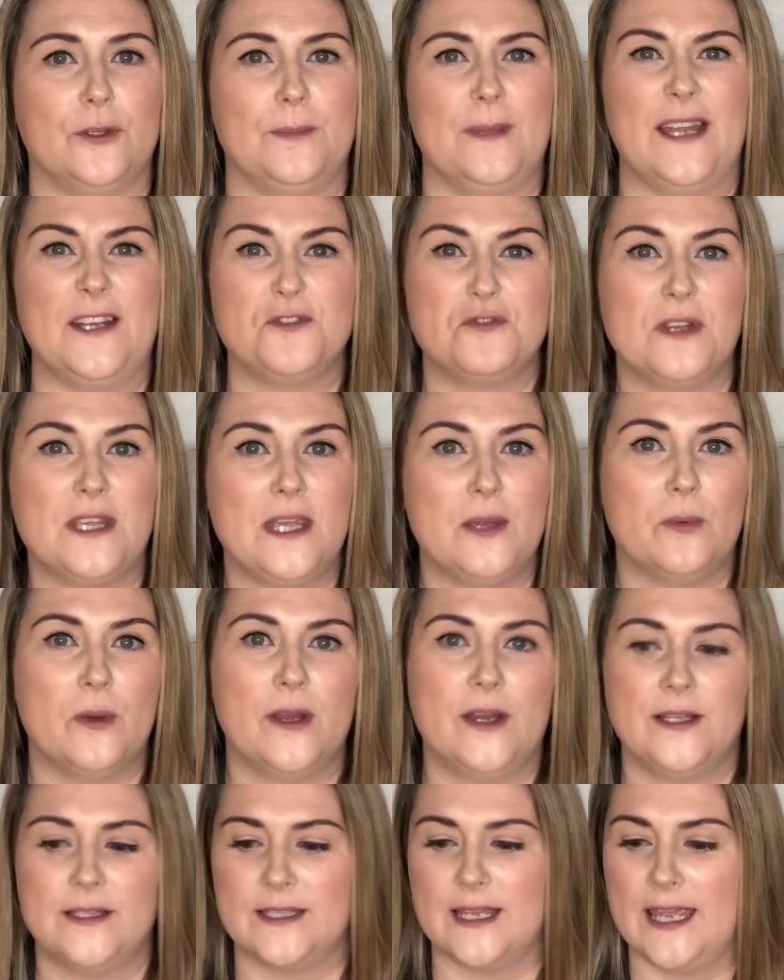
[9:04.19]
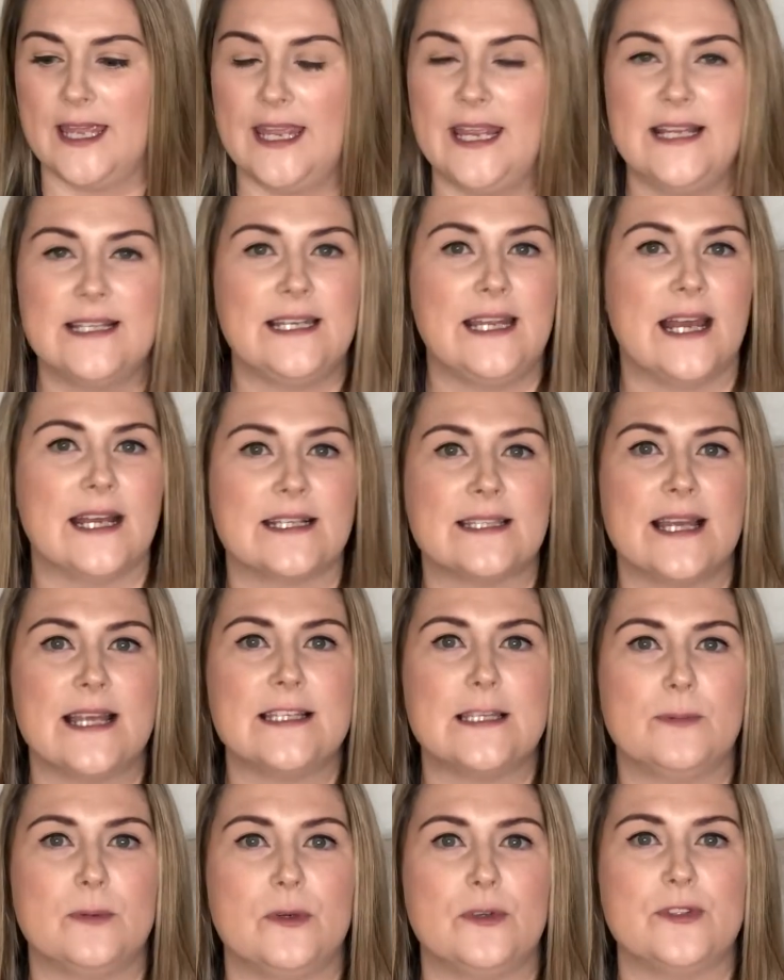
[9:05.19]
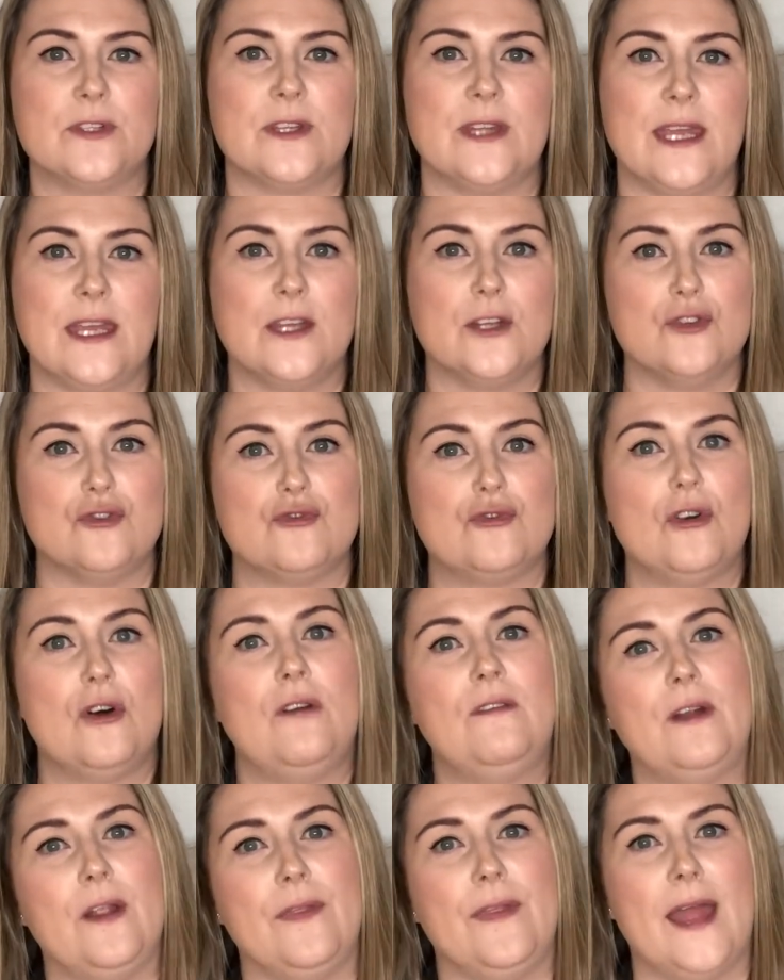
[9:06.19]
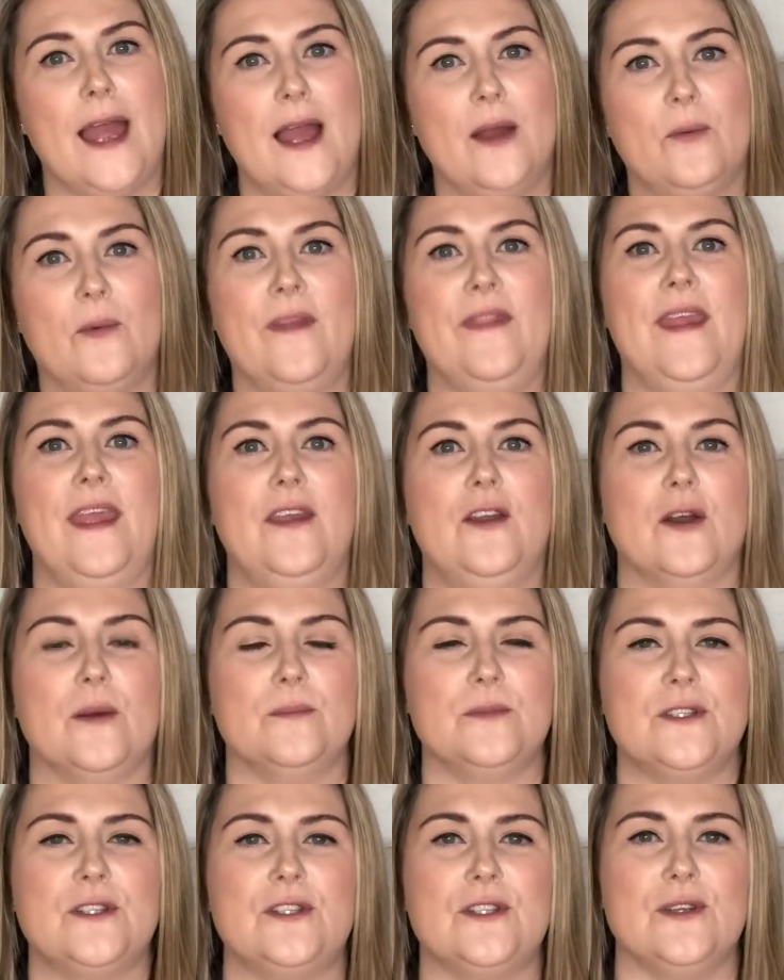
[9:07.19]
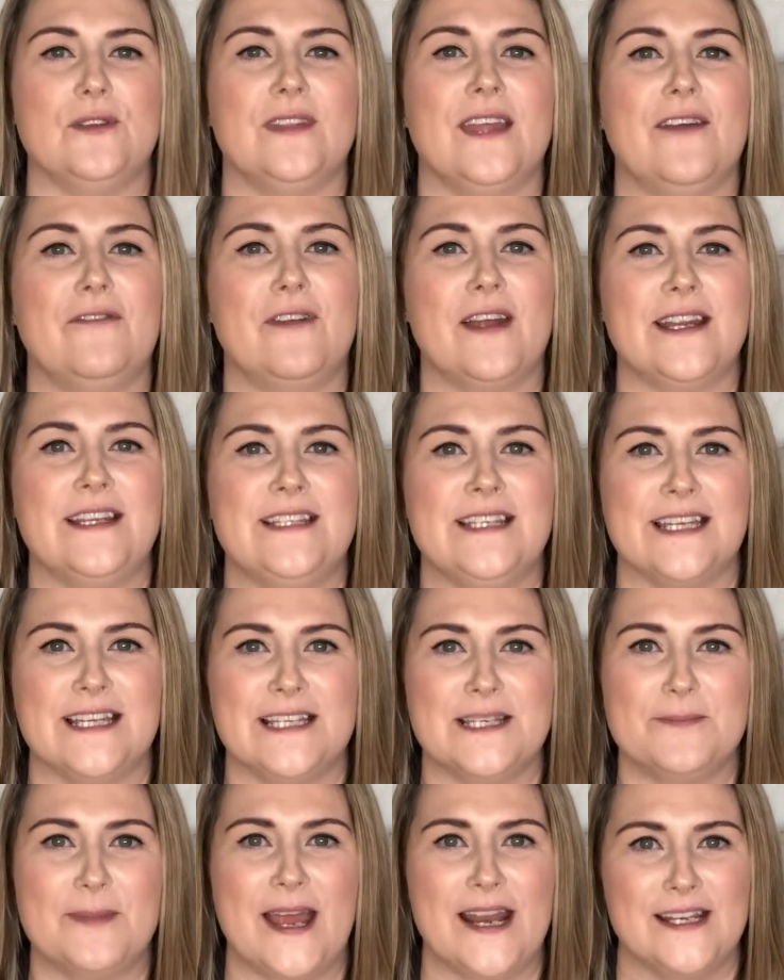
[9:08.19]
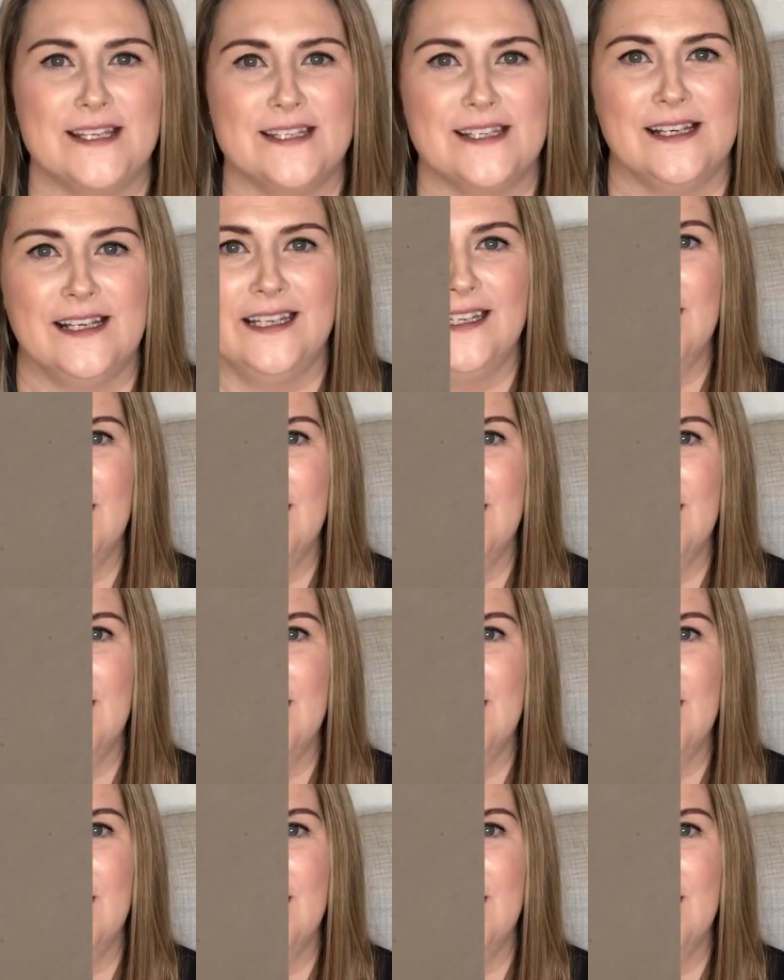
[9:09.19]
Their tricky words are easily accessible so they can draw on that when they come to do their writing independently.